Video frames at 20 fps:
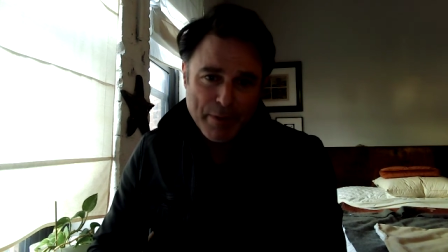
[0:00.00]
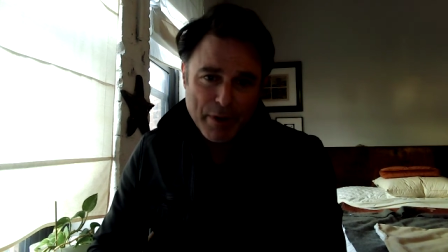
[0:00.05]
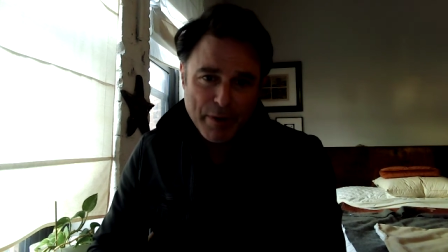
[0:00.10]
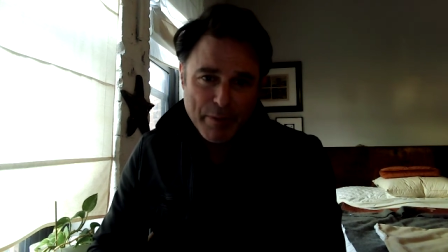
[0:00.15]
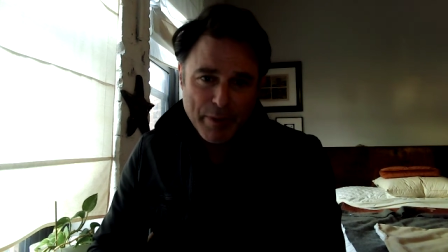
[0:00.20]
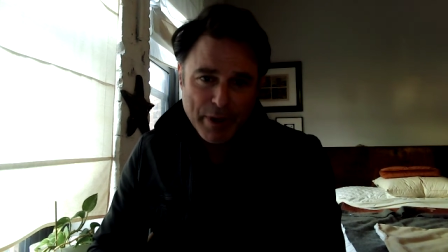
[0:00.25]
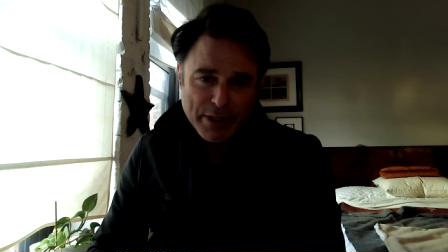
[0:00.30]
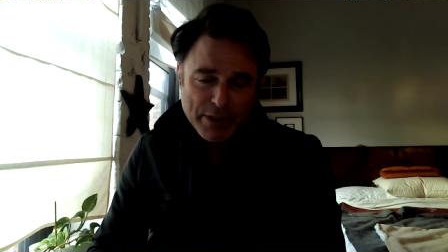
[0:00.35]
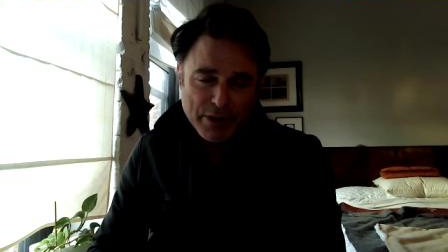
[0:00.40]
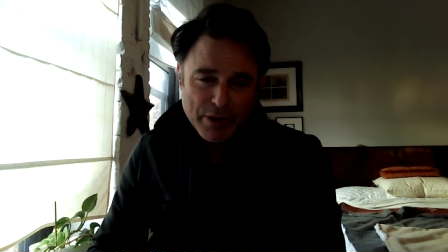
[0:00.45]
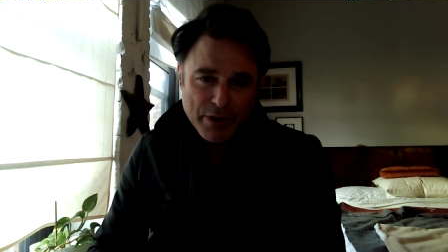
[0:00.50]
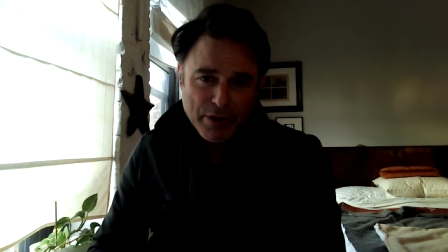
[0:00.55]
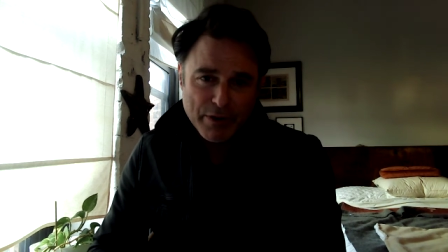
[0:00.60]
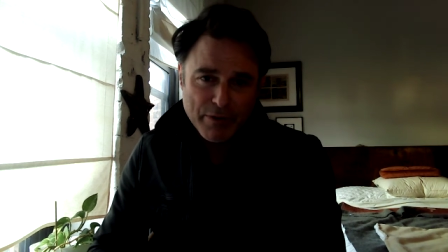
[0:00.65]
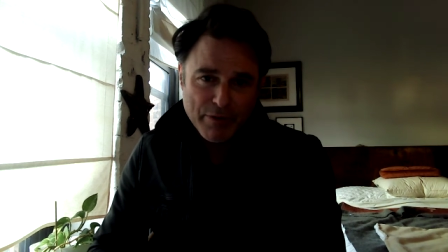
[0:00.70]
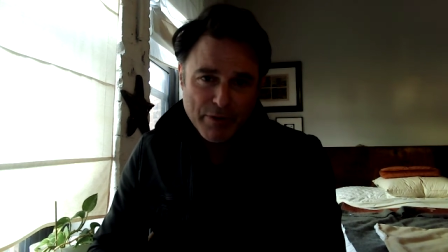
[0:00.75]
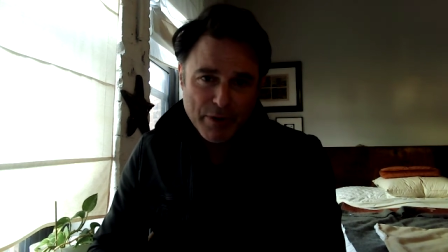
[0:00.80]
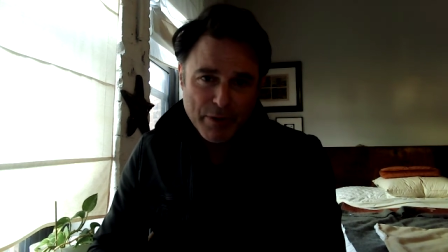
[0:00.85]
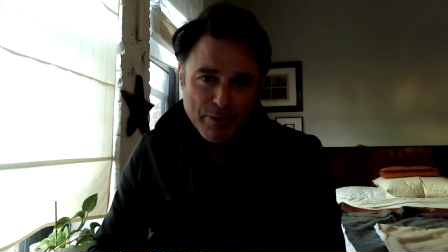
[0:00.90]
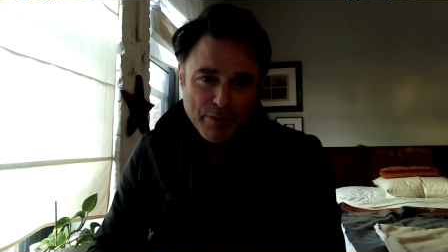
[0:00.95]
but uh, based on a
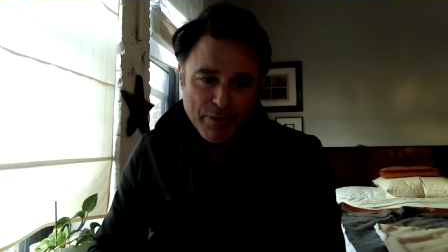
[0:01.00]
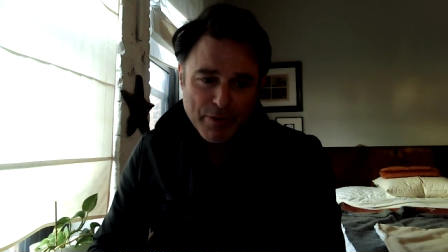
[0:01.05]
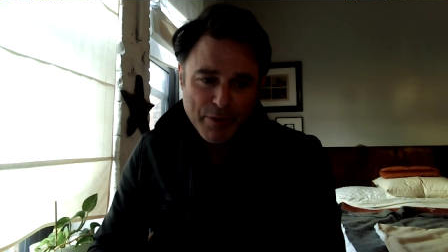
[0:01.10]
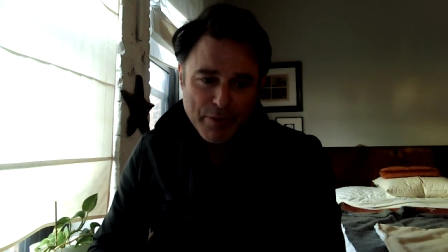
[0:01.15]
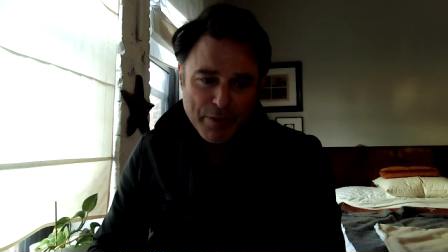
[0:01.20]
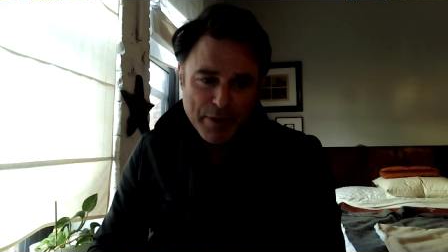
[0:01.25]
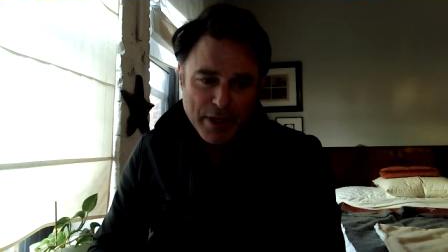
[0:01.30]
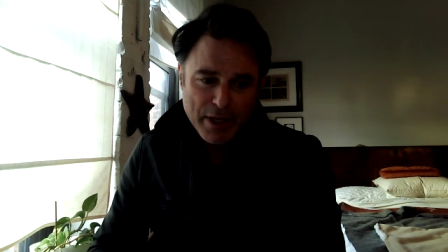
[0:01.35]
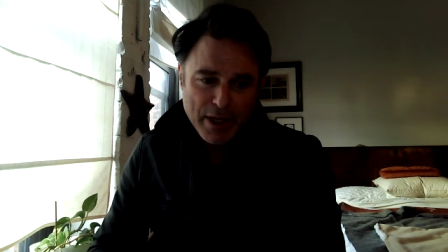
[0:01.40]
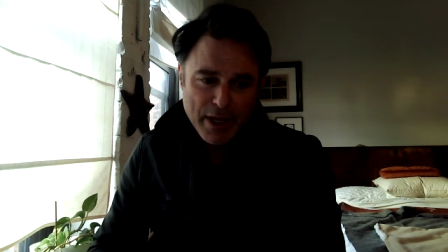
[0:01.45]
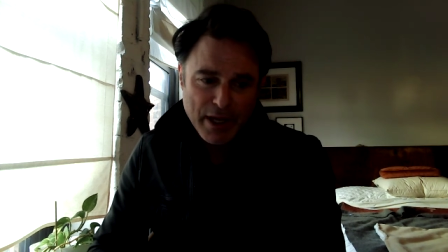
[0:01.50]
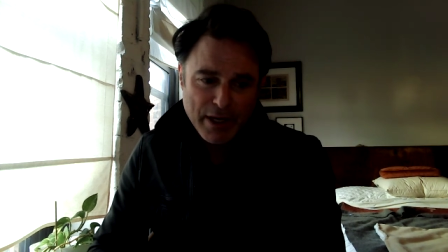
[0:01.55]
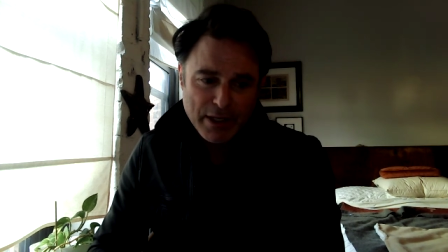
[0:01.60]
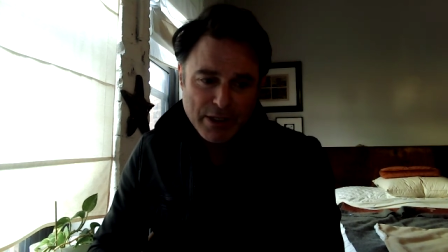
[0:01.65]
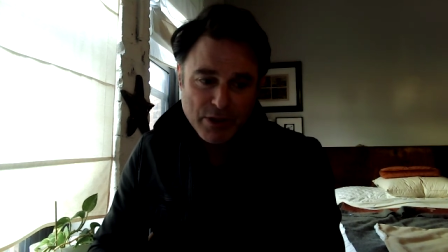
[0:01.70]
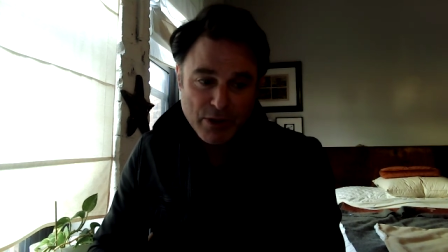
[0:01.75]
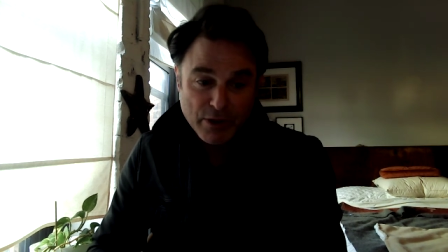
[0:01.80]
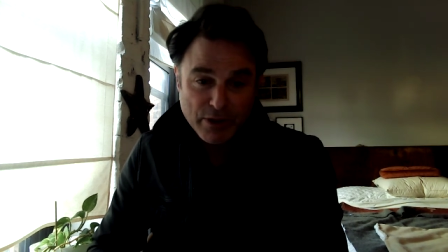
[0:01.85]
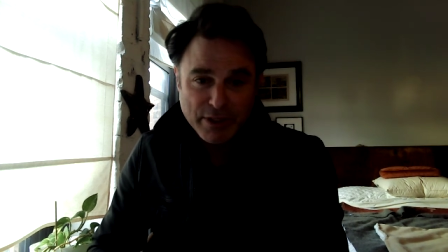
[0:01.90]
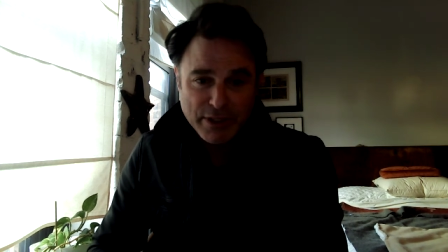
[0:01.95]
film from the
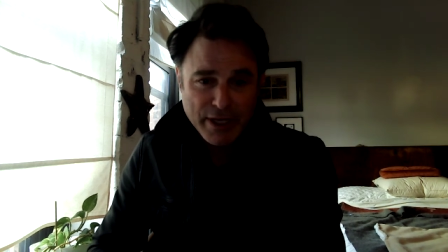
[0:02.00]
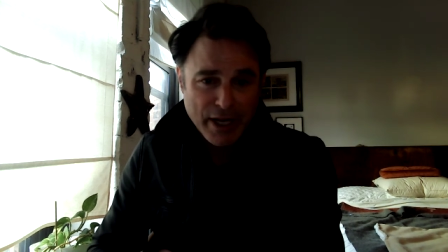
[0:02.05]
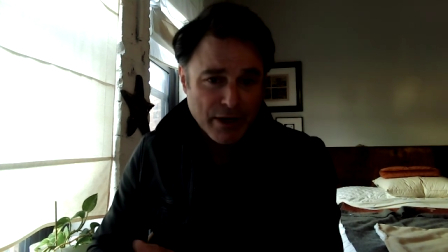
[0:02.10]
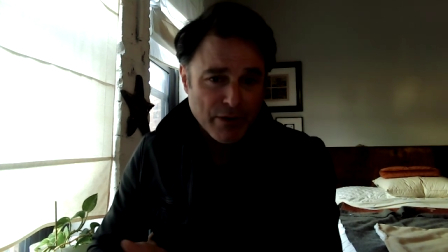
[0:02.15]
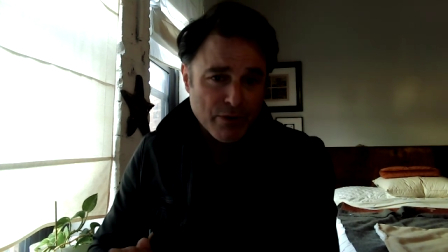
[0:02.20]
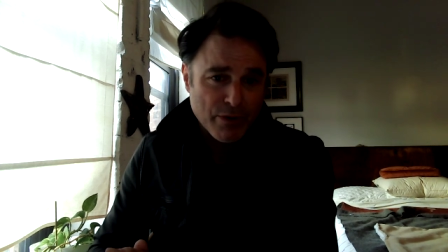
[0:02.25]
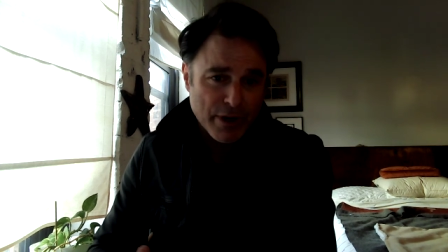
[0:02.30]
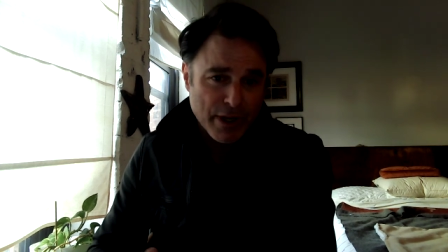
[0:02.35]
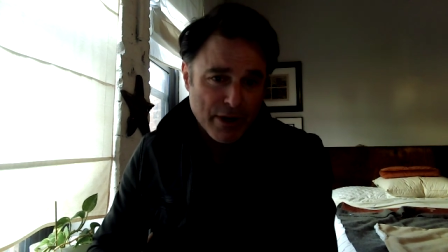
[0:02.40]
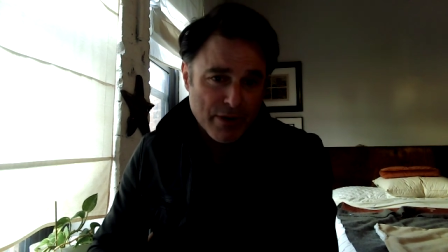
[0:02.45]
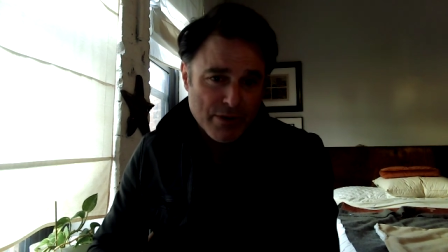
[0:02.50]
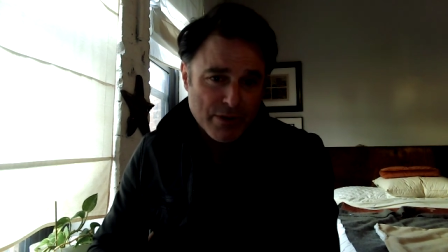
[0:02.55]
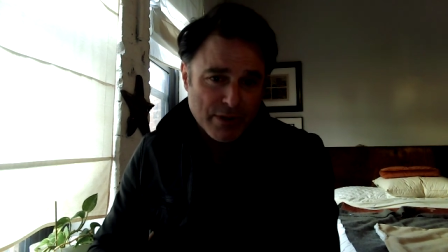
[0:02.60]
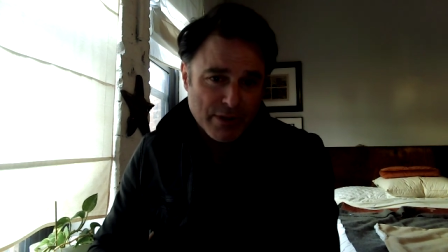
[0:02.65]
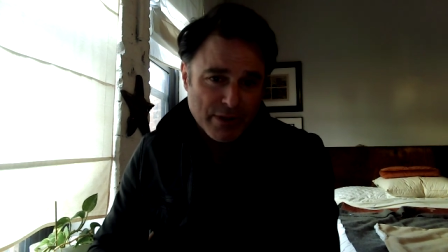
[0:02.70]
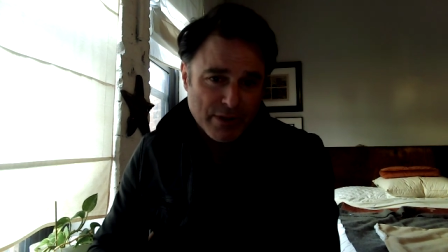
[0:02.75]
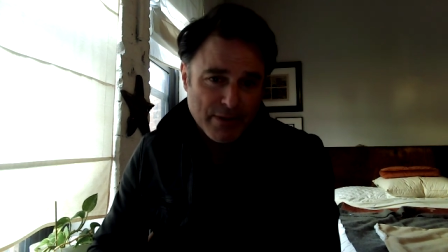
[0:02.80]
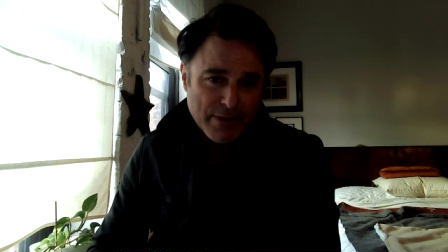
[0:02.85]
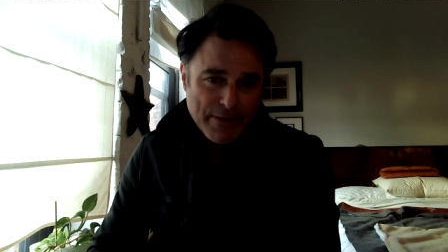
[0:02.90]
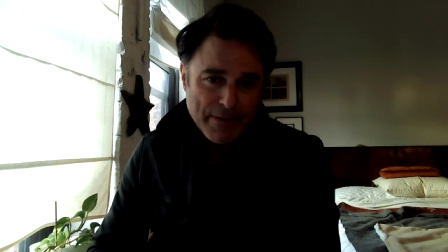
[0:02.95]
80s called Dead Ringers.